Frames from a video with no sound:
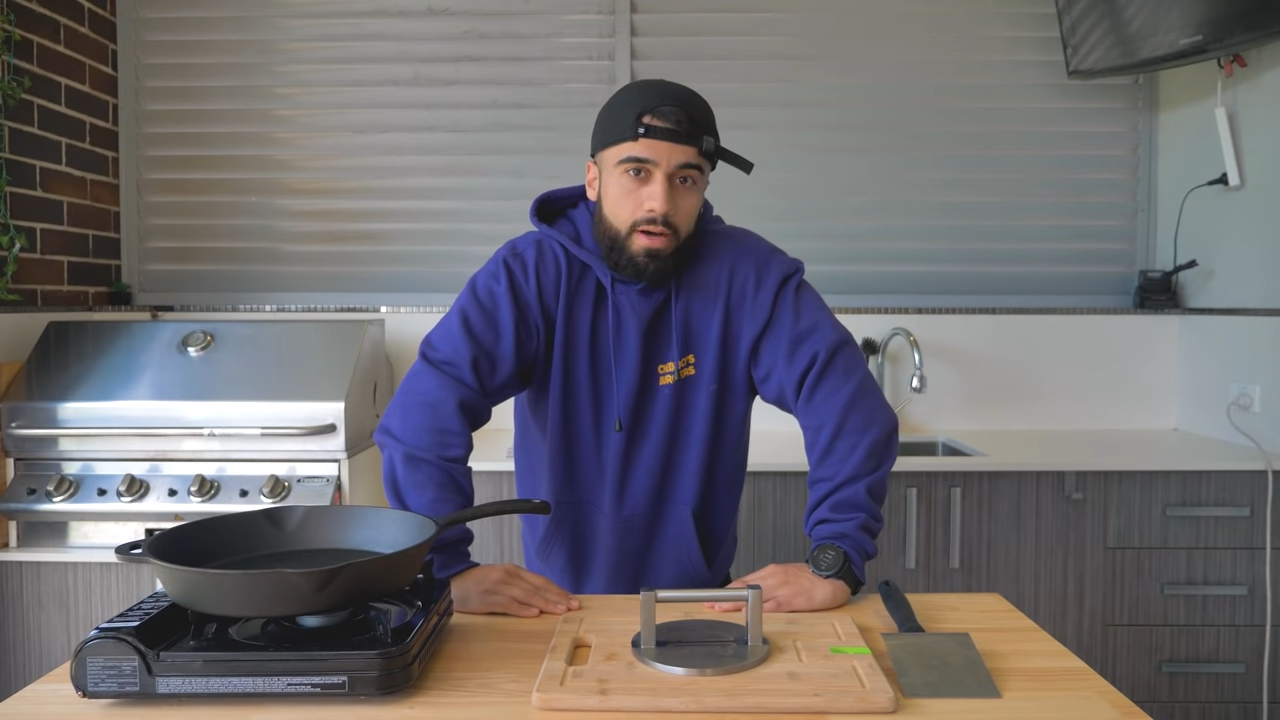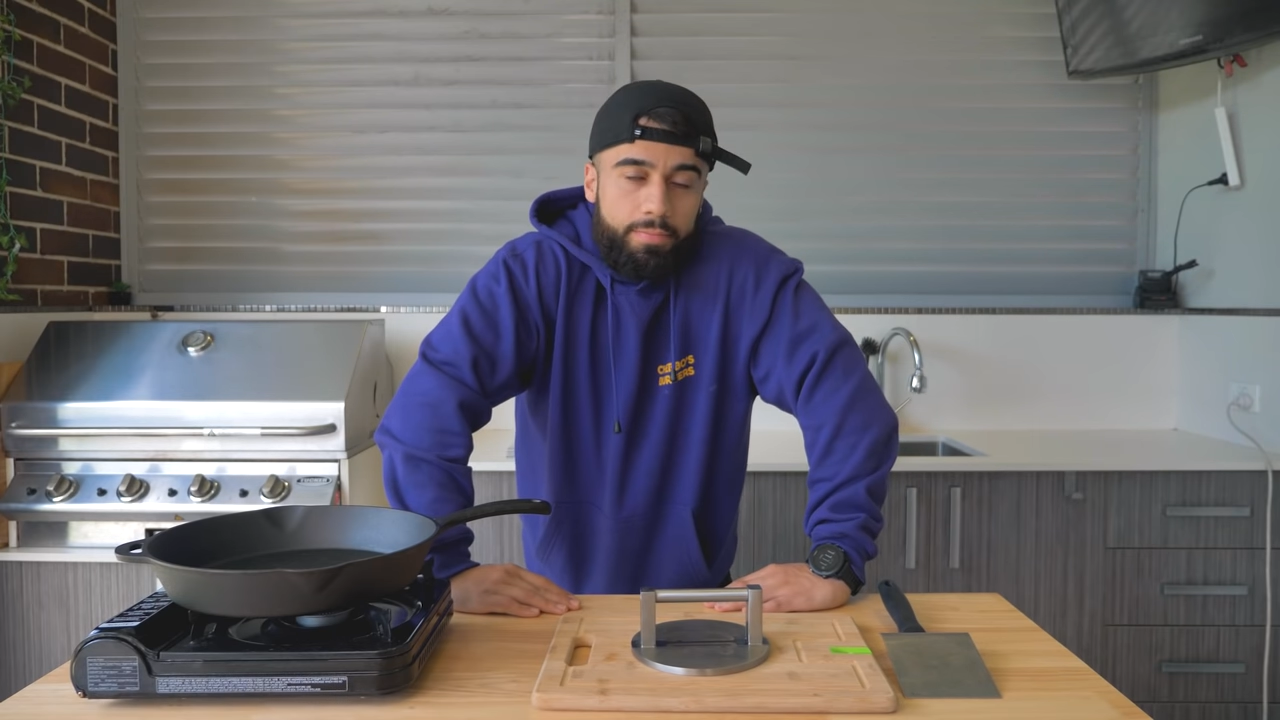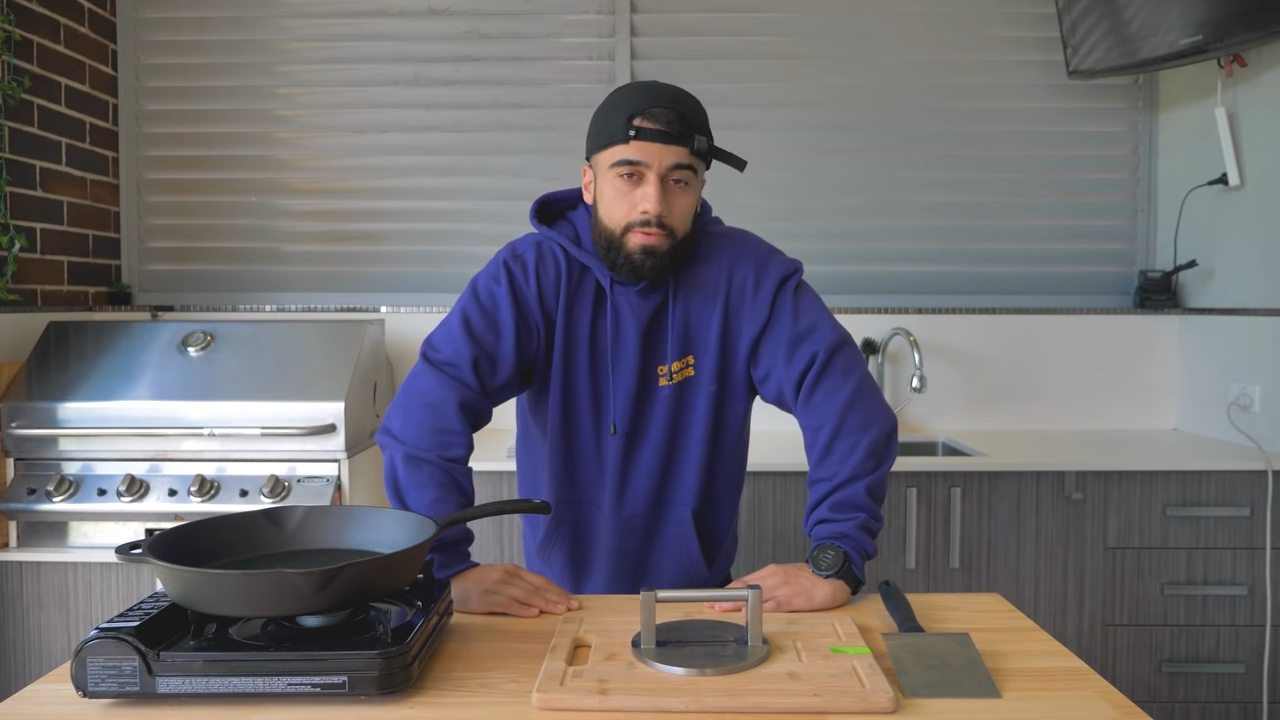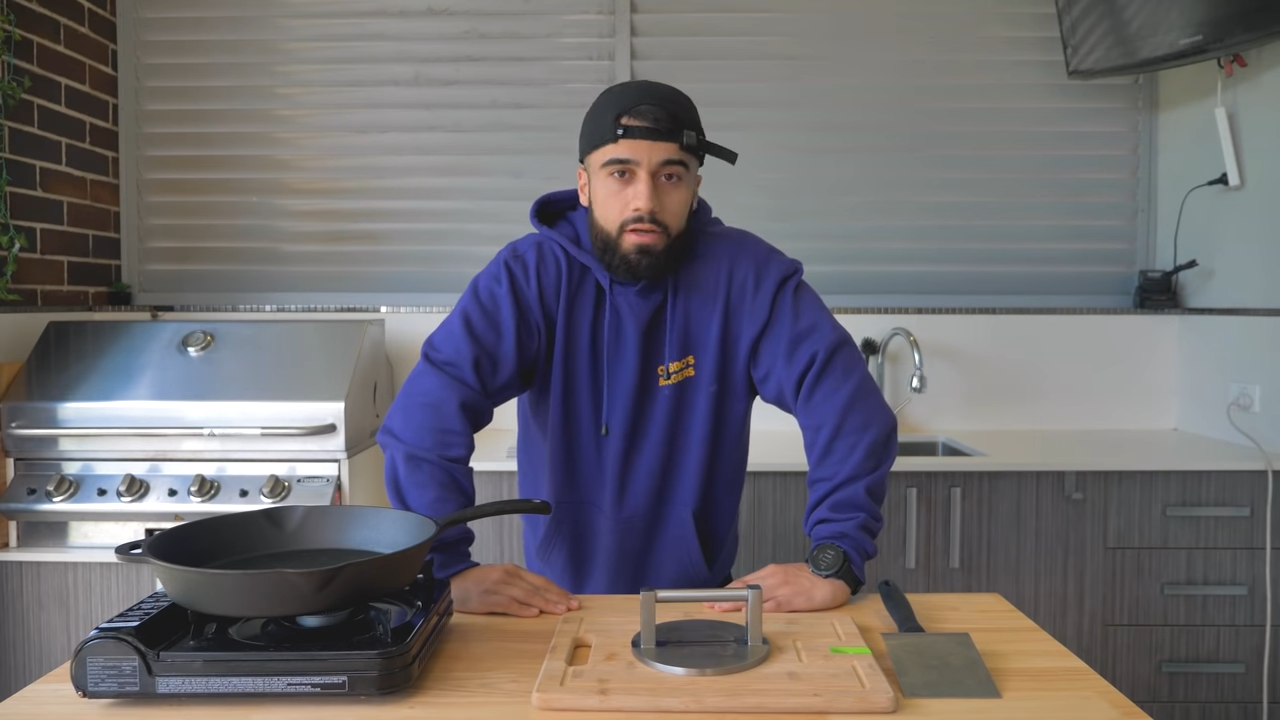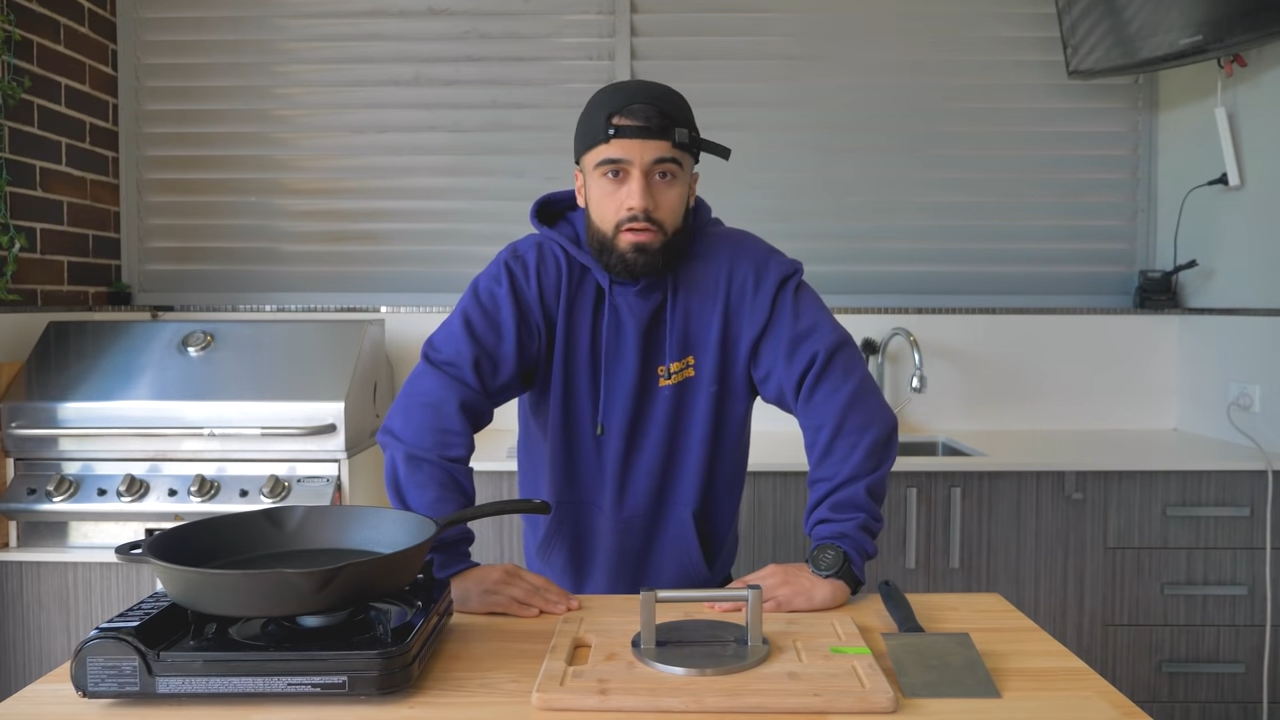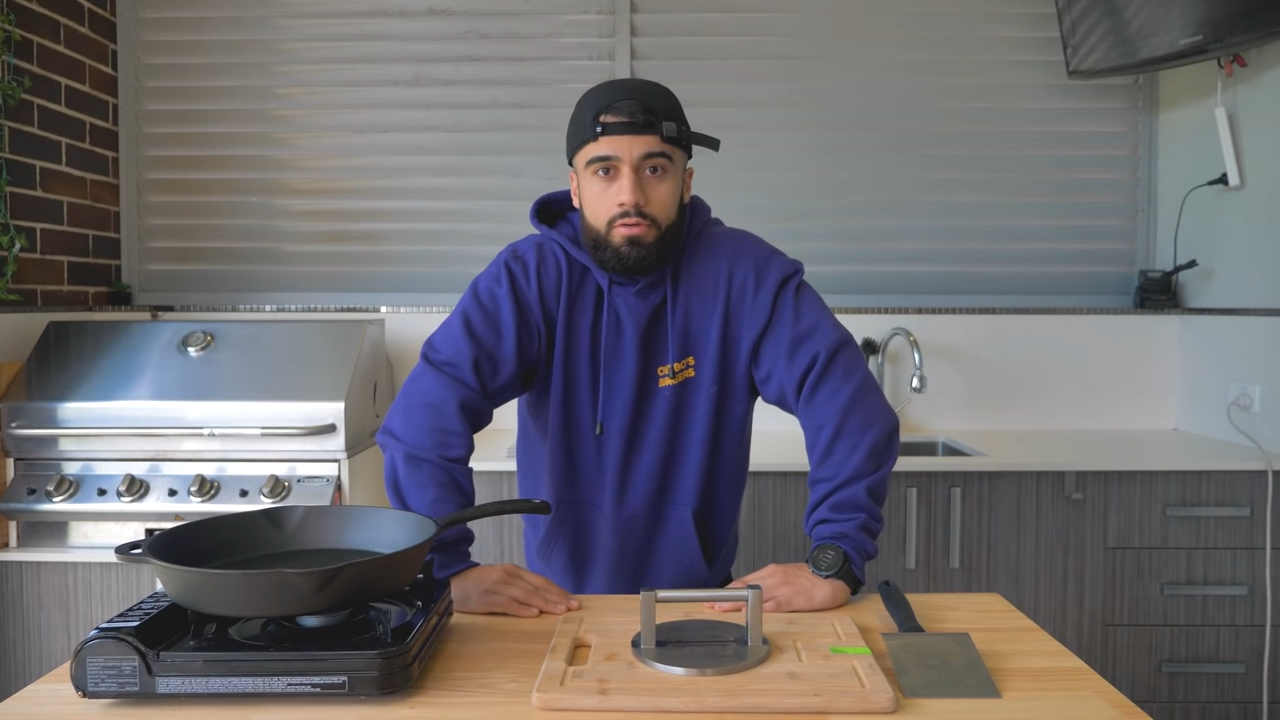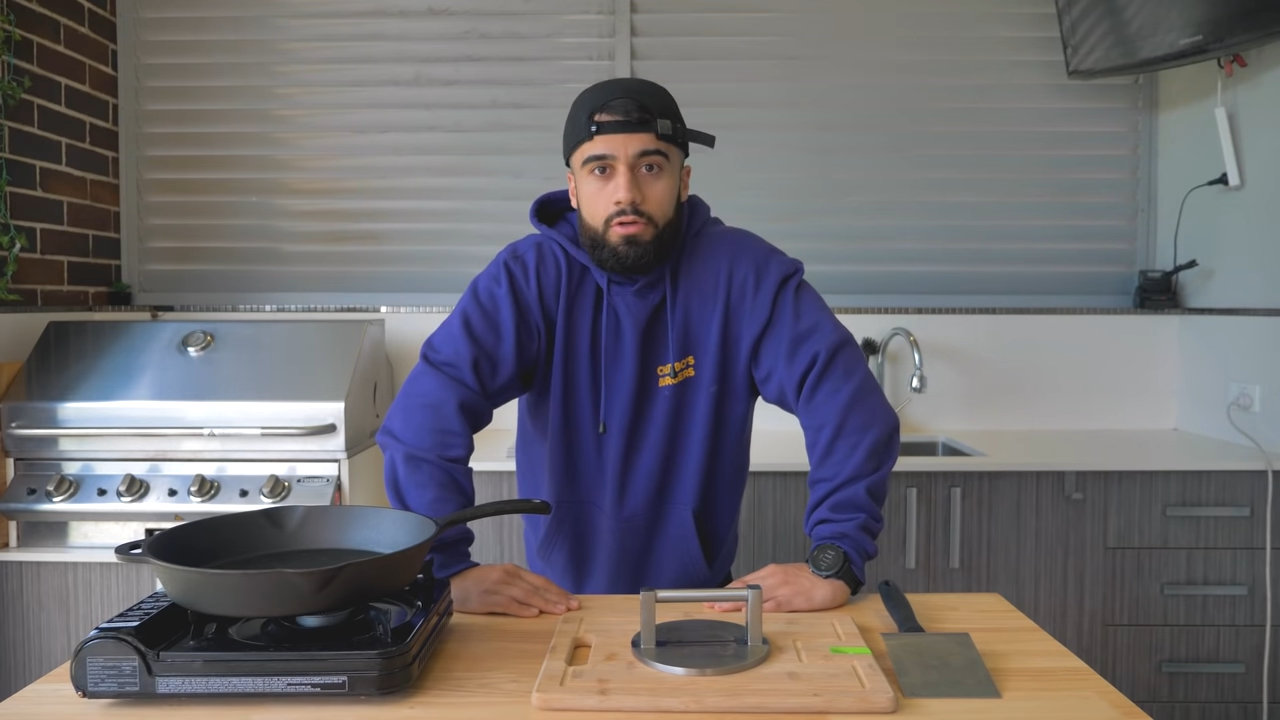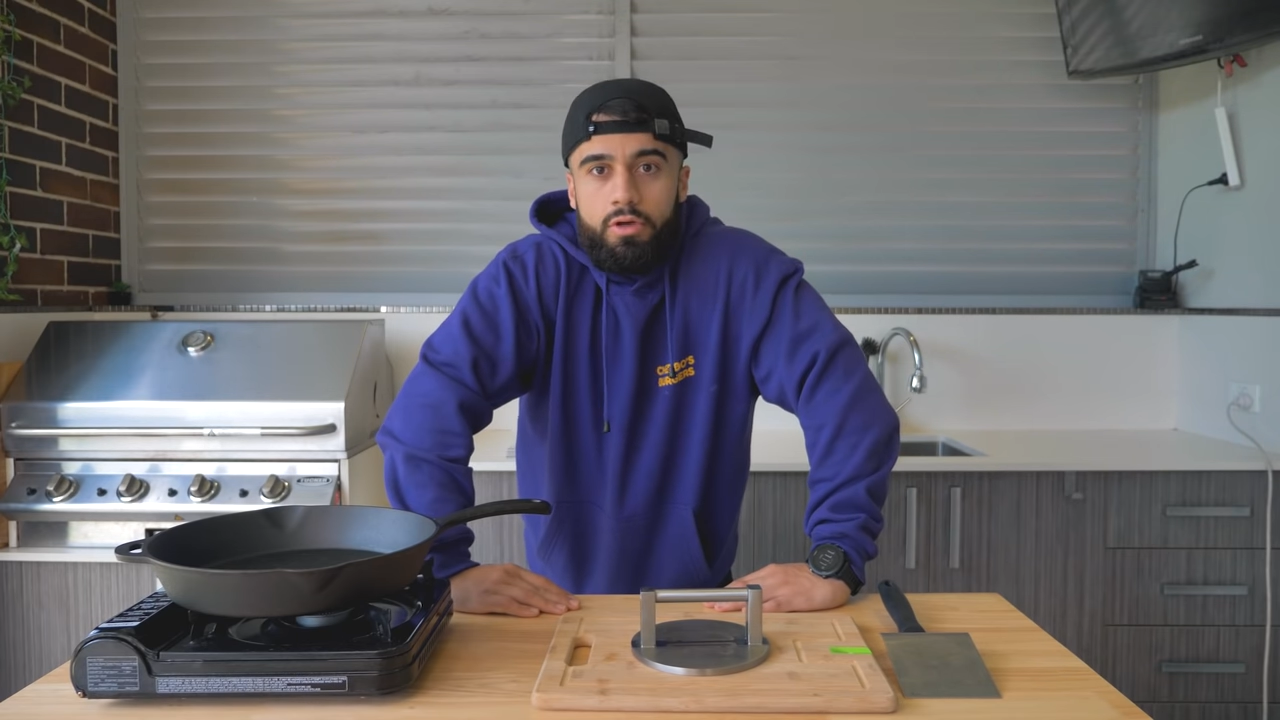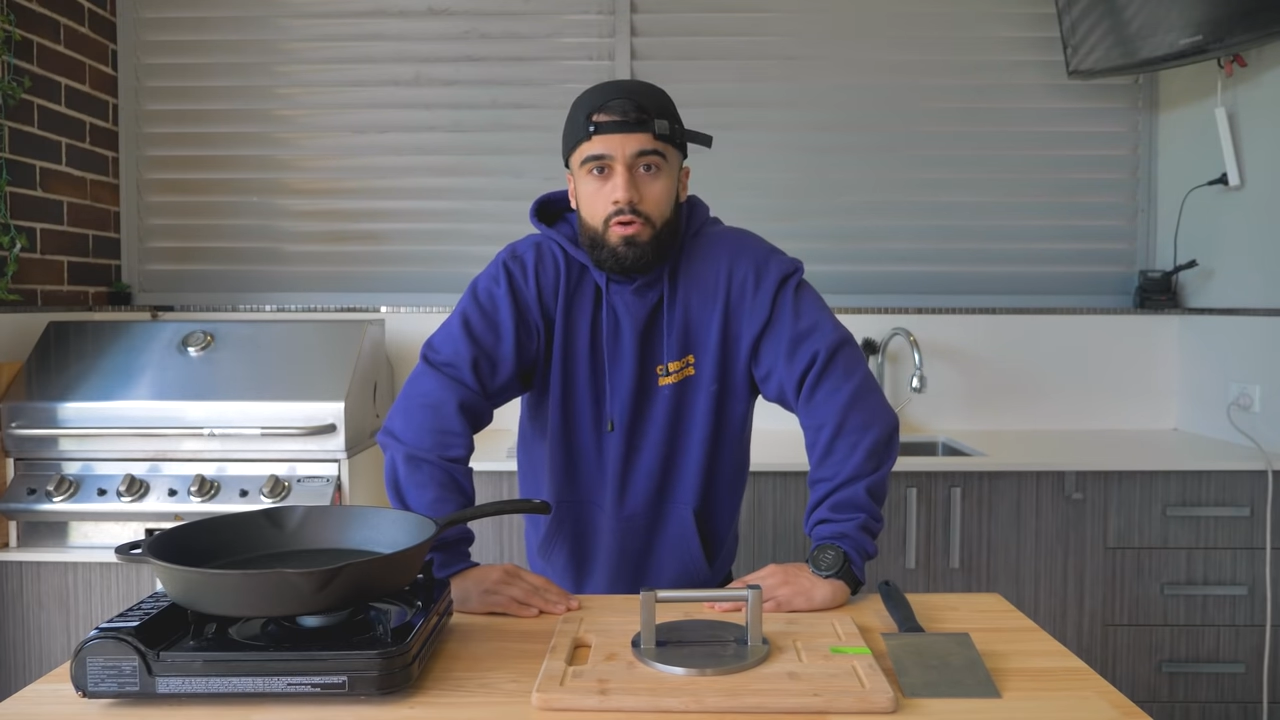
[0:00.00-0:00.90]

up now,